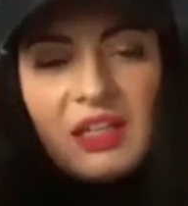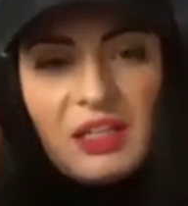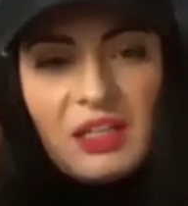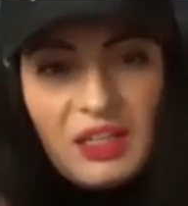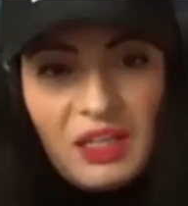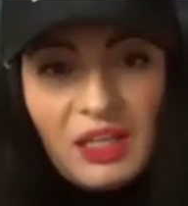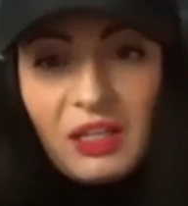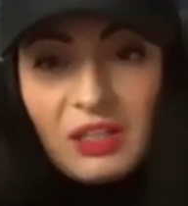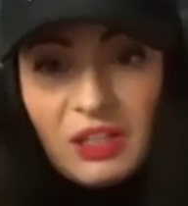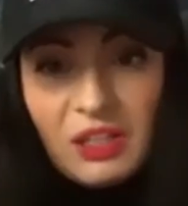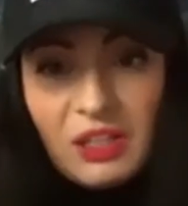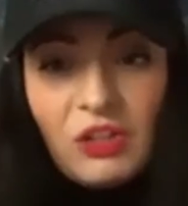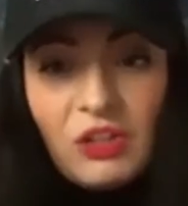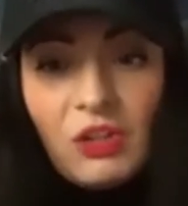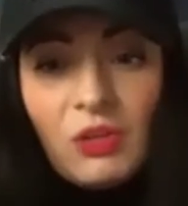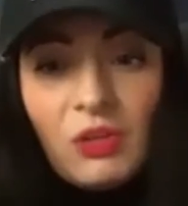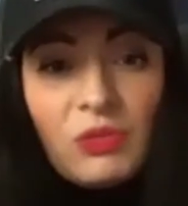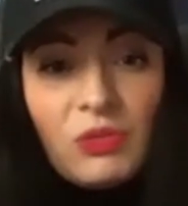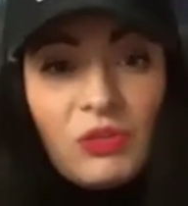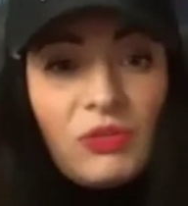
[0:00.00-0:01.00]
a
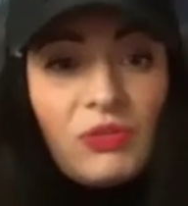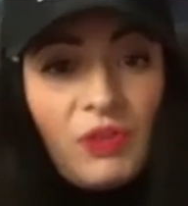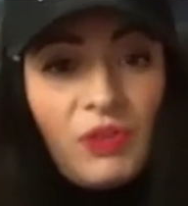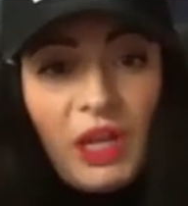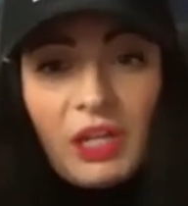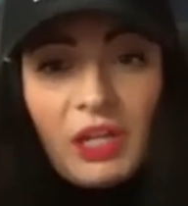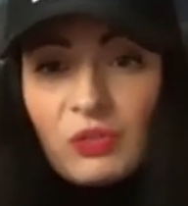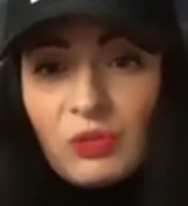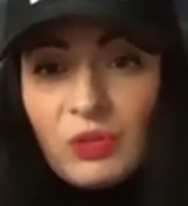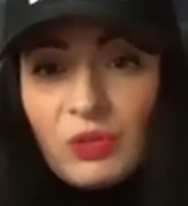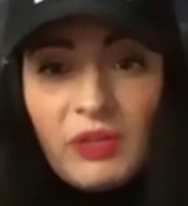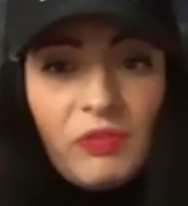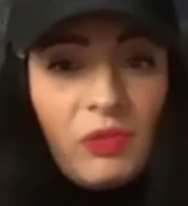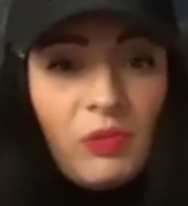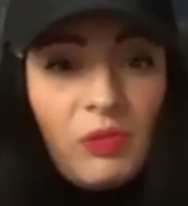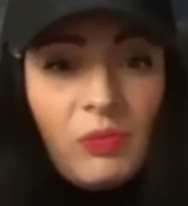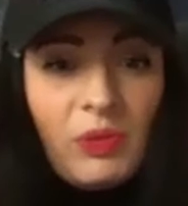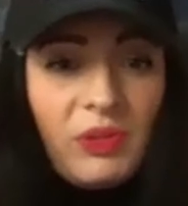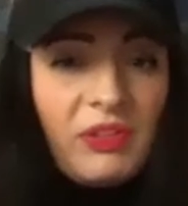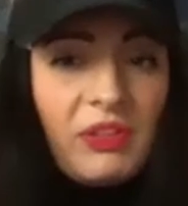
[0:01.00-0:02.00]
huge effect on
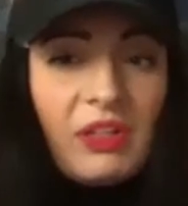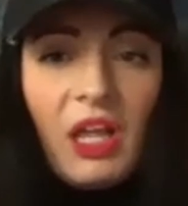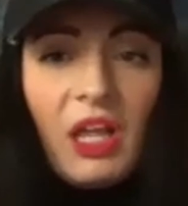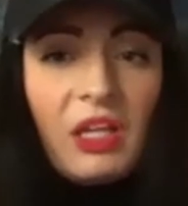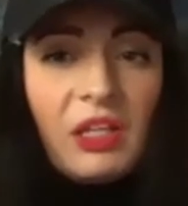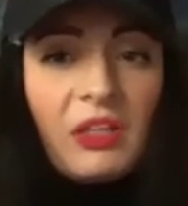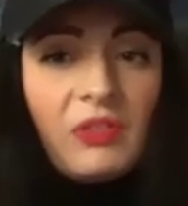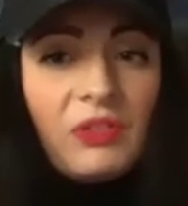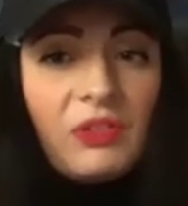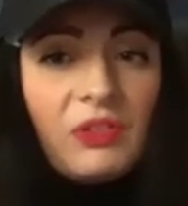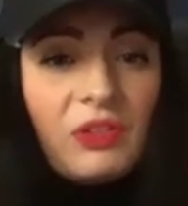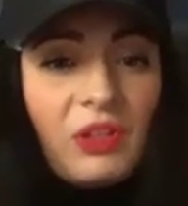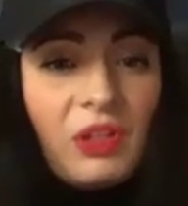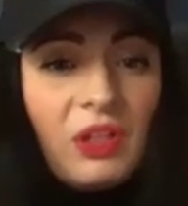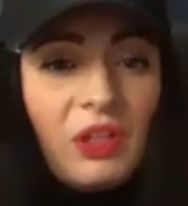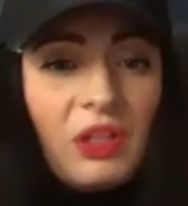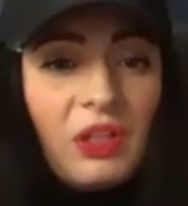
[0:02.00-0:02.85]
everyone's lives.